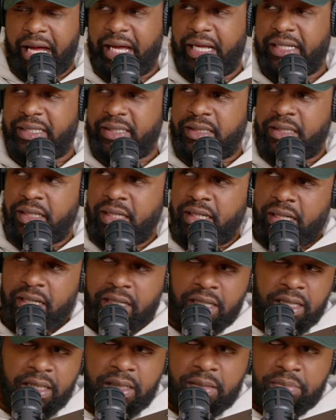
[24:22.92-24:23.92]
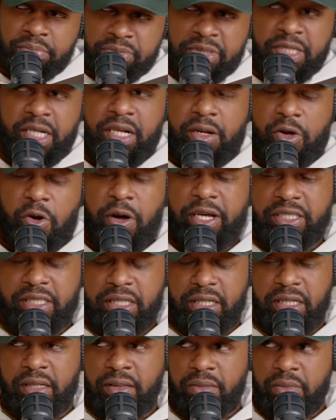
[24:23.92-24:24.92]
guess to the
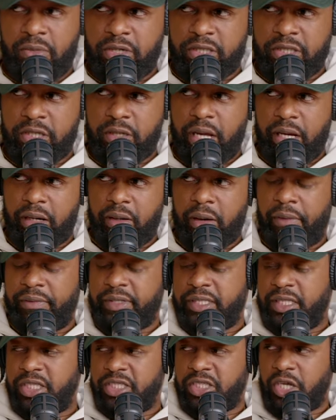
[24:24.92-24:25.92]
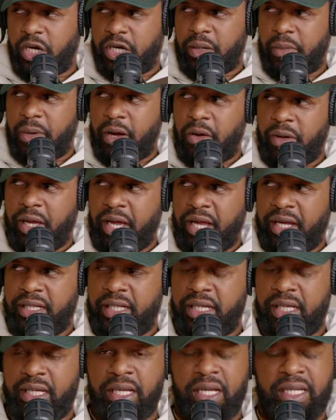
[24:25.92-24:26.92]
question more so, like obviously just talking about with AD,
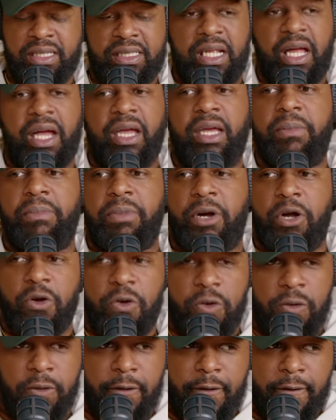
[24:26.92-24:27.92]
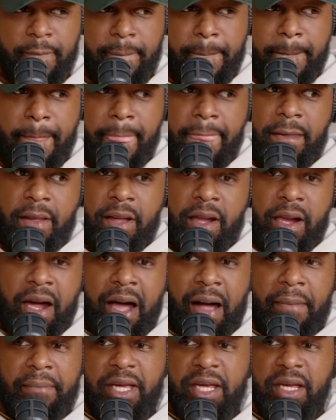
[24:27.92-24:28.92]
it's like, bro,
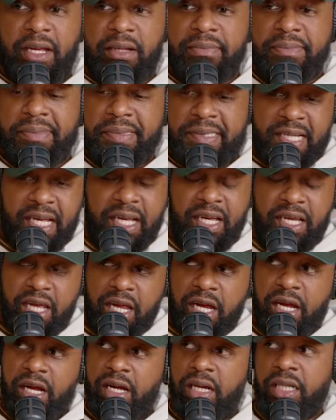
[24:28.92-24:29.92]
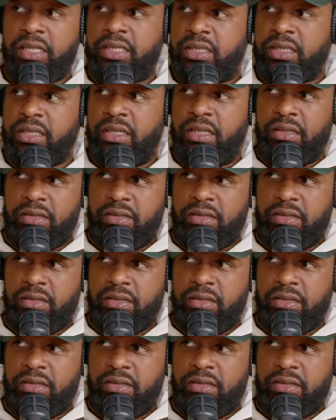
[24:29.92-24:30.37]
I mean, 10 years.